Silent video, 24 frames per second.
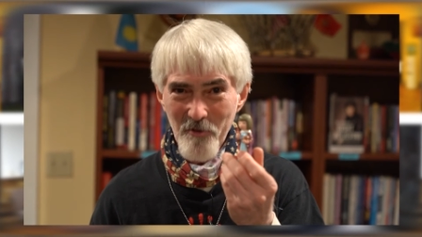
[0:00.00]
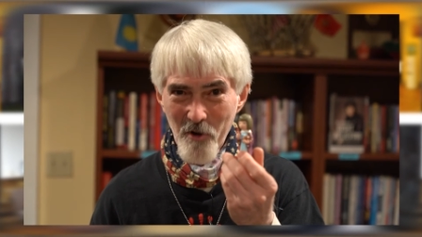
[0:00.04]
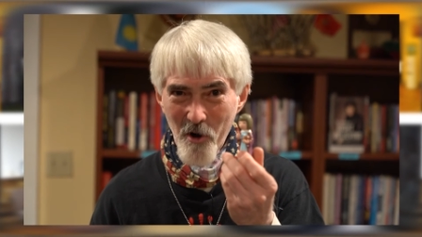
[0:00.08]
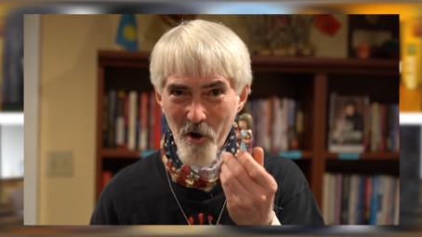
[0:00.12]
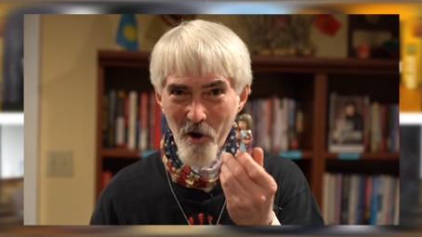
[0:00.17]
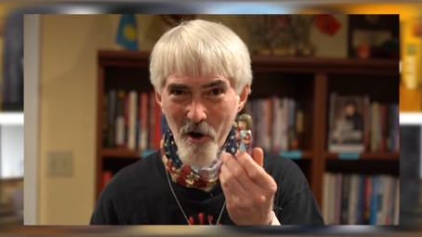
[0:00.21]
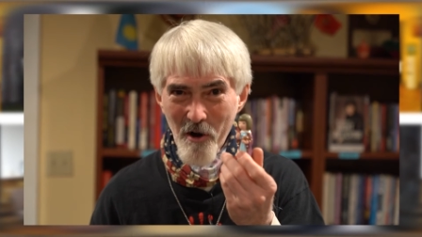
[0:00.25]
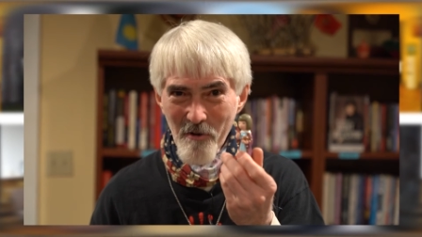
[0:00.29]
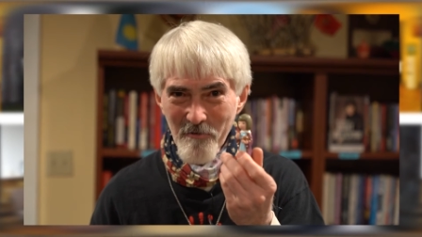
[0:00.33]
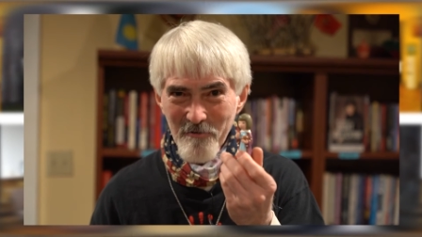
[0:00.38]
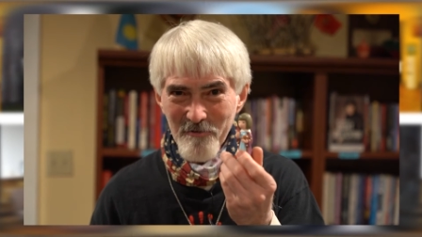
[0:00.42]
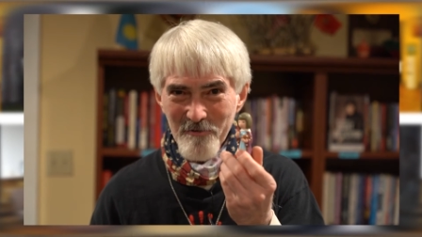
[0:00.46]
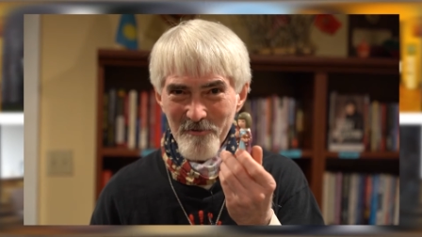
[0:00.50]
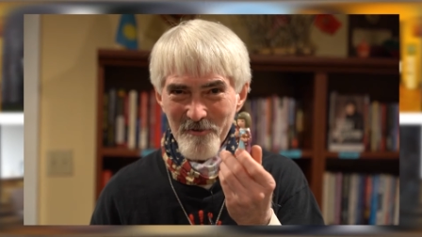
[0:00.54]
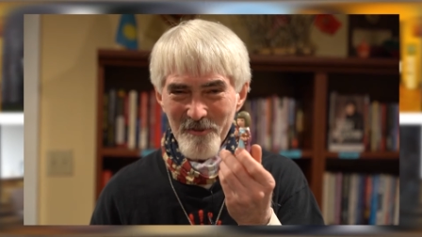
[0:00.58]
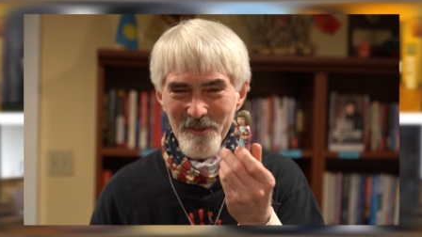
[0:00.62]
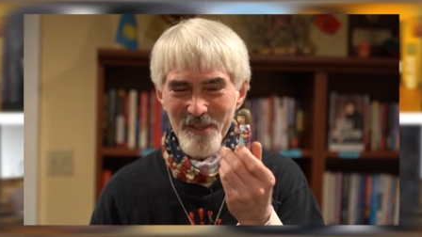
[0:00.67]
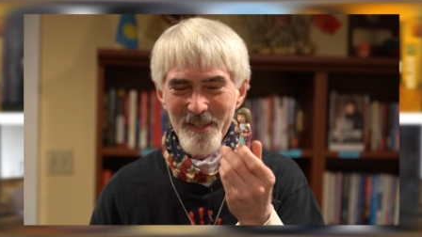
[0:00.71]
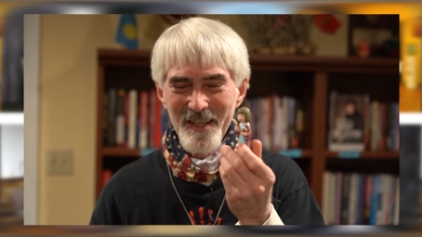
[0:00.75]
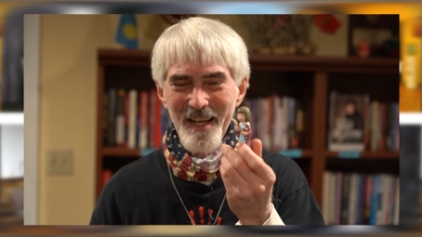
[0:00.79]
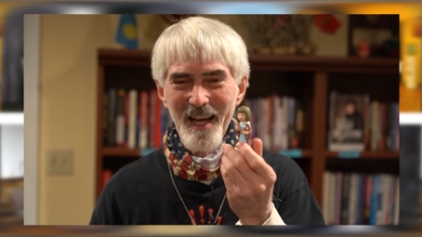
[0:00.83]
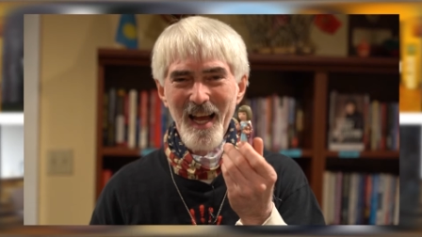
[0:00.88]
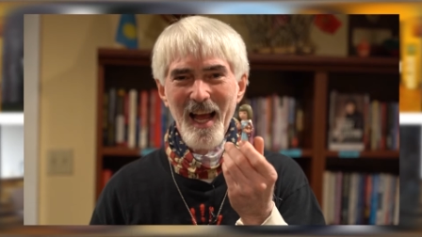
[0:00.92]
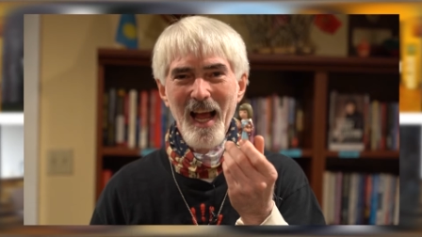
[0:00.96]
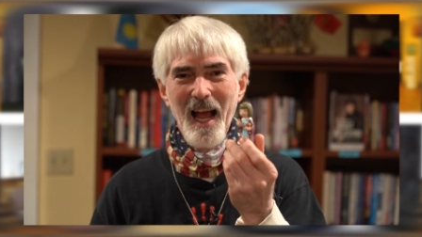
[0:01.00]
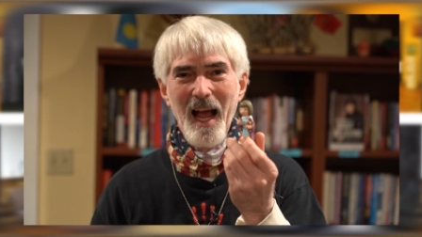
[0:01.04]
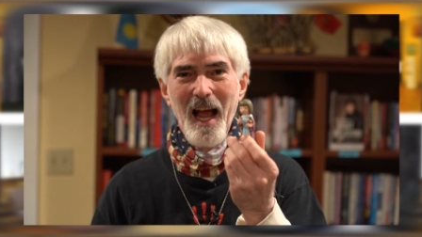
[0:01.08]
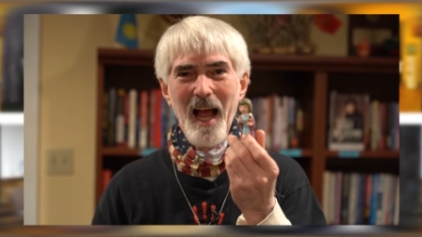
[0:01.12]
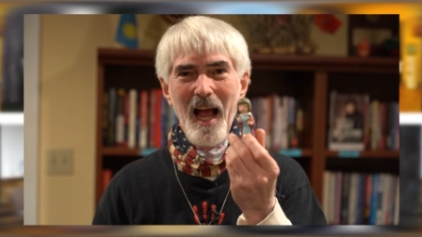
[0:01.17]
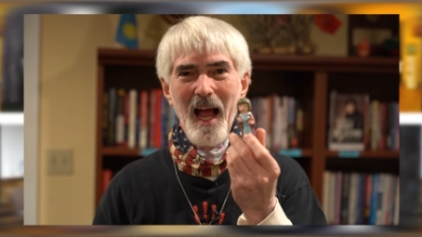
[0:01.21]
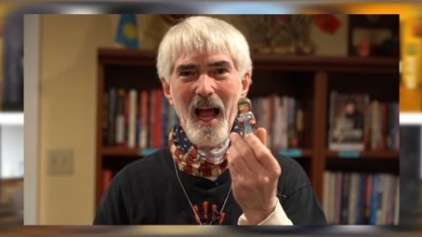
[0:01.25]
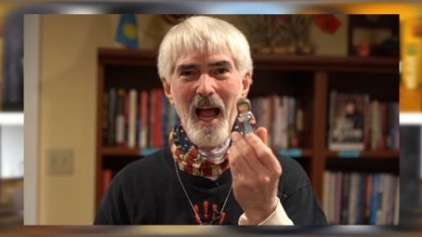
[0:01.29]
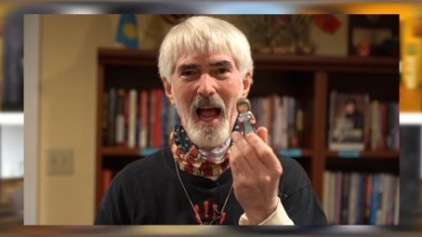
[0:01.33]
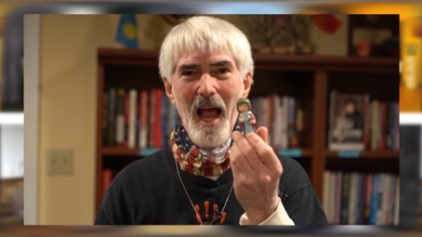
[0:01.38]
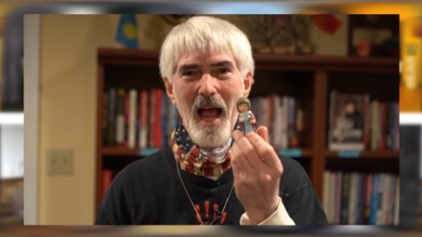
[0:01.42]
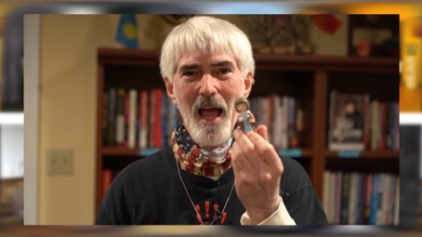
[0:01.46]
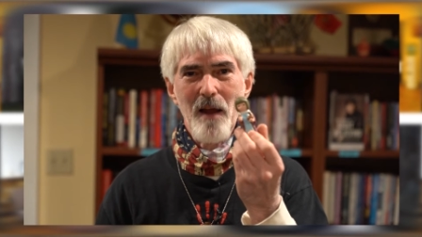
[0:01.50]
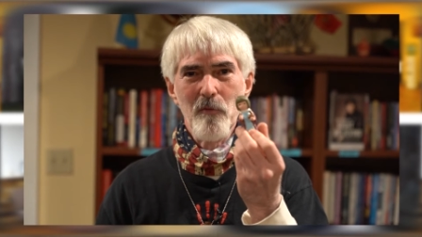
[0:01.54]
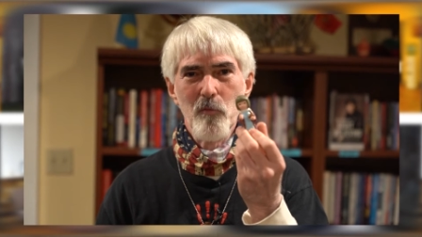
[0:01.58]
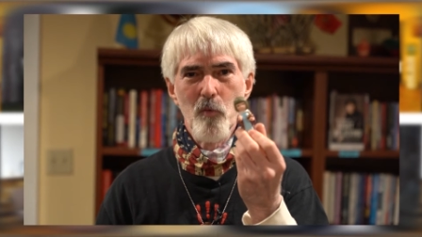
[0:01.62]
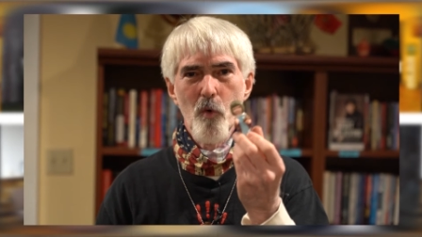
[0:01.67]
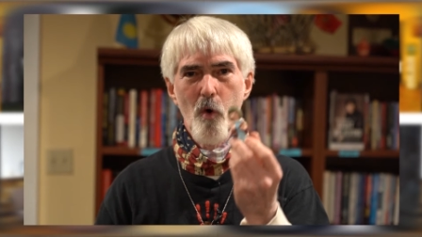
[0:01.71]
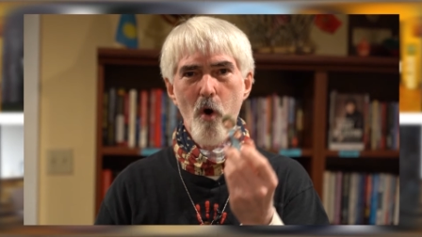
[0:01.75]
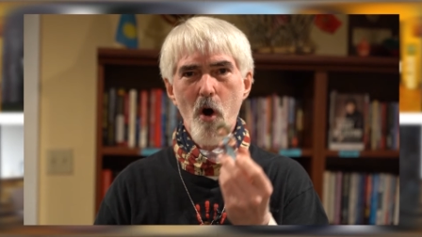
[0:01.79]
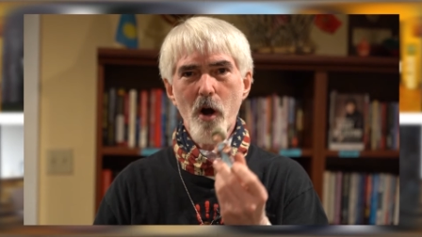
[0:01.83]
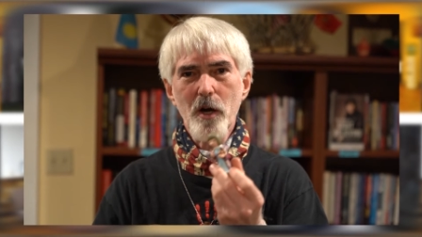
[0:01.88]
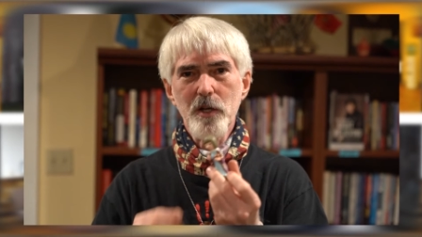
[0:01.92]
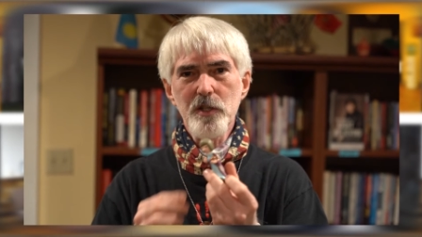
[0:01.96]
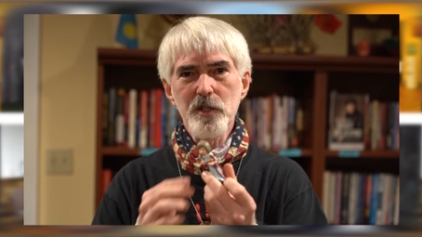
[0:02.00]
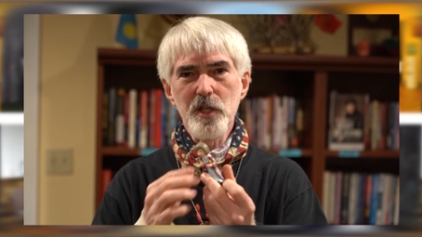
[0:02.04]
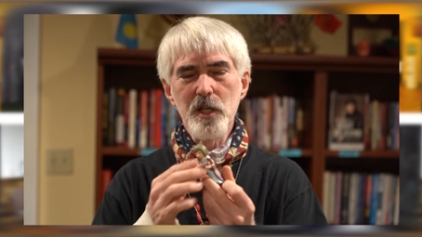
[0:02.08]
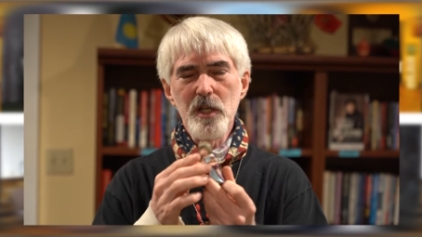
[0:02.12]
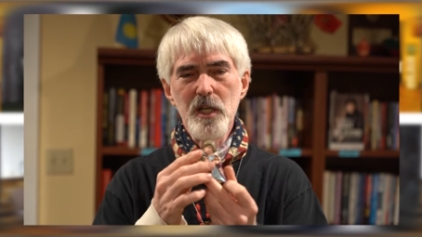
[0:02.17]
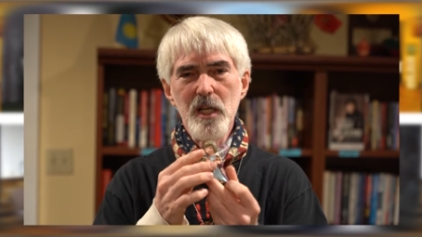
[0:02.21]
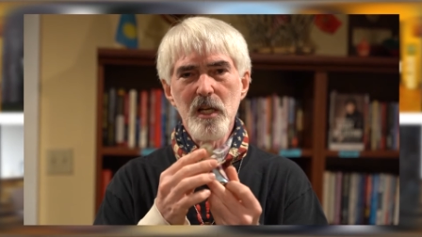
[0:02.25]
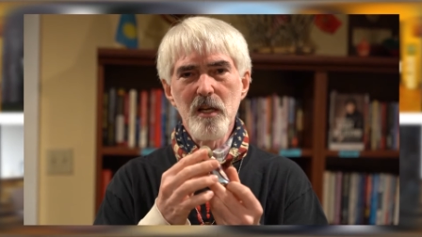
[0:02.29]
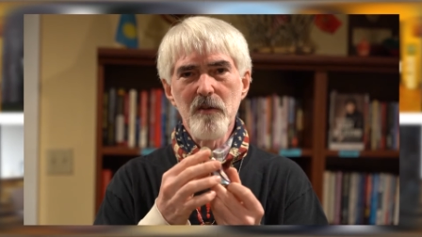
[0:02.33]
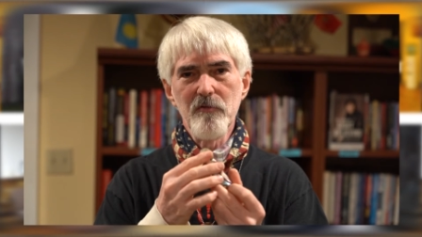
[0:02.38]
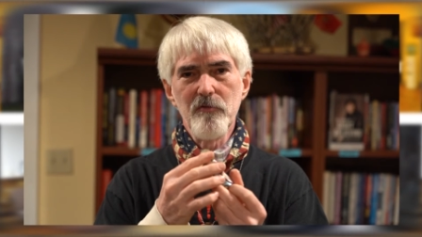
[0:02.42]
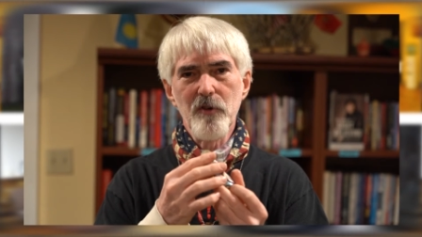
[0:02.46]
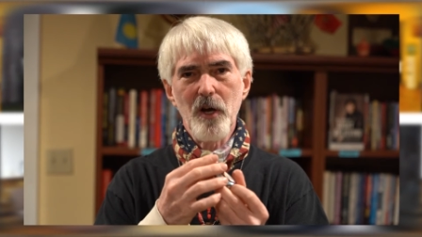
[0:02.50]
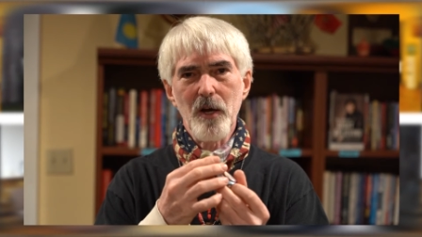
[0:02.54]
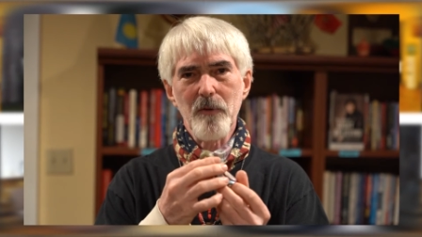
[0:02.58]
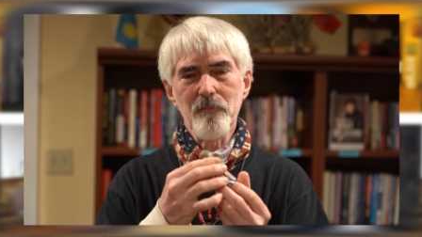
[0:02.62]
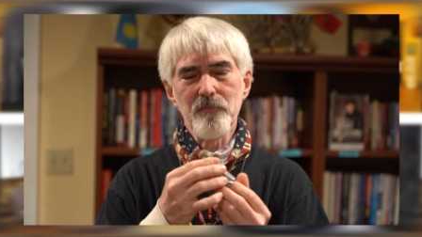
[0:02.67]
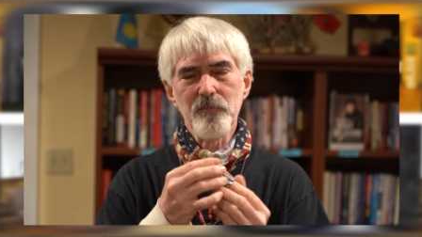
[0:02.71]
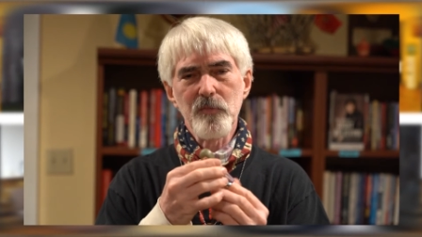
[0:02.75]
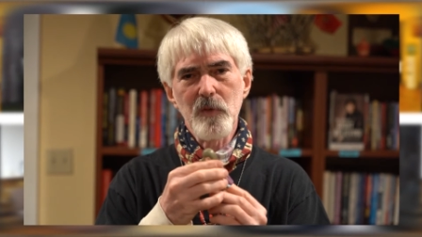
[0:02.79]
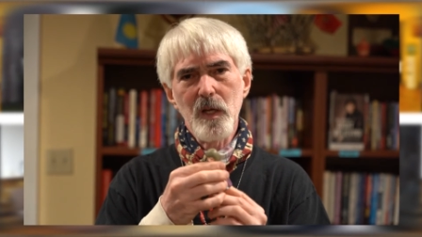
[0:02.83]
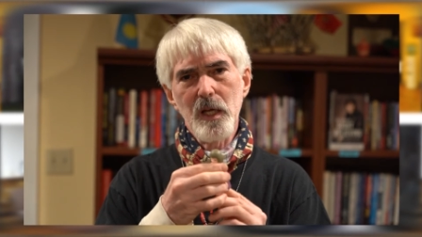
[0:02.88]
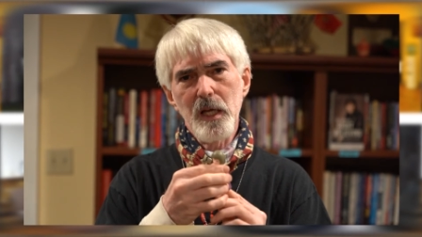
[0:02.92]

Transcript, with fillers: off, and walked to Nineveh.